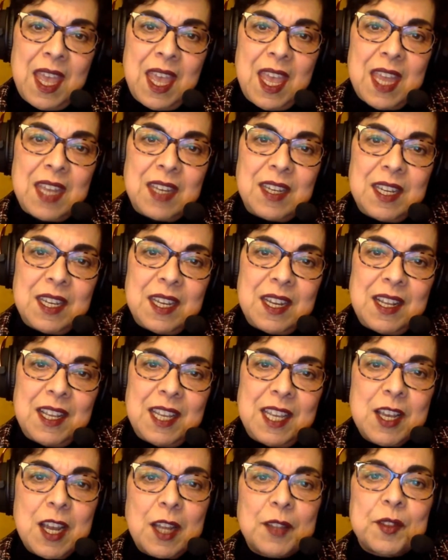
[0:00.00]
And
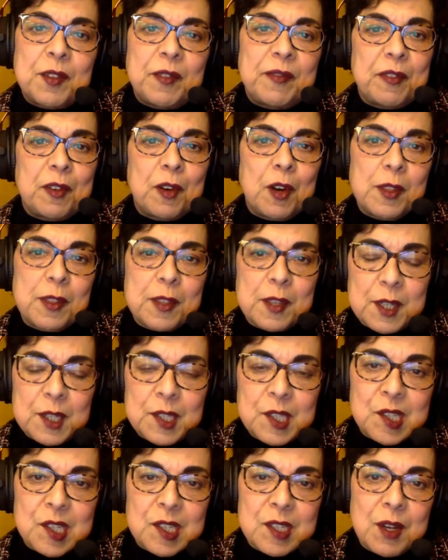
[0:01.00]
he got the
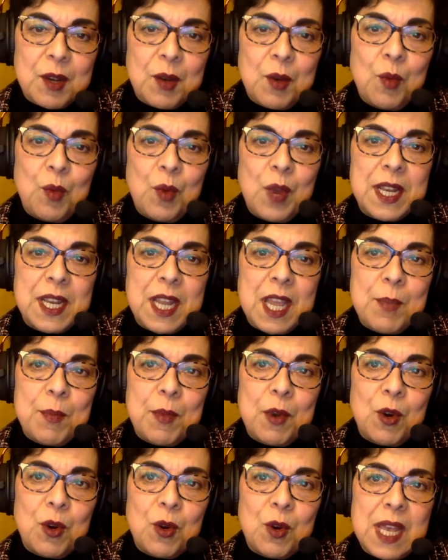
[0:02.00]
furthest when he,
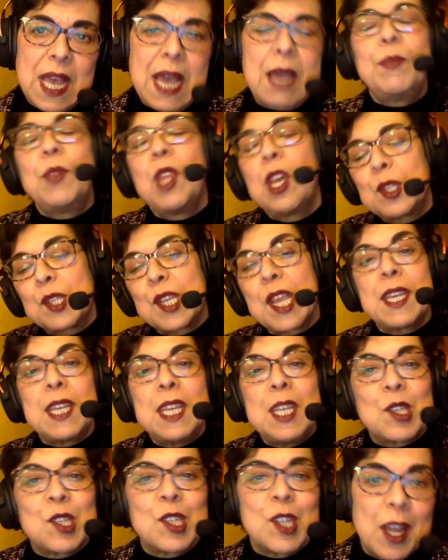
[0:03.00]
well, I'm not saying
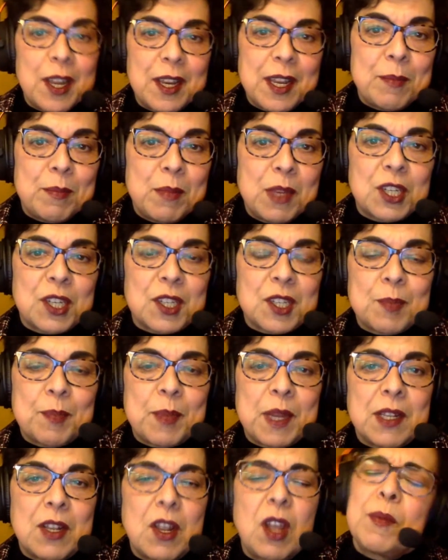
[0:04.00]
he's not ambitious,
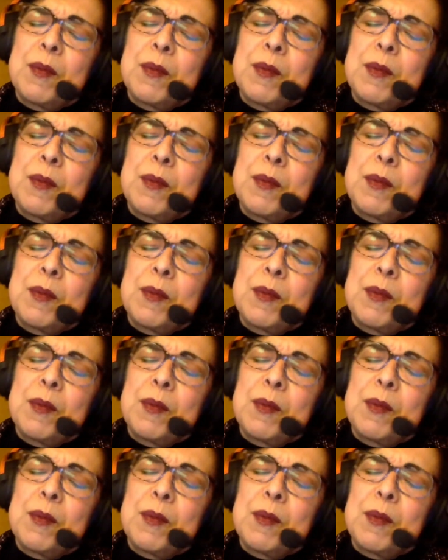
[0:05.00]
but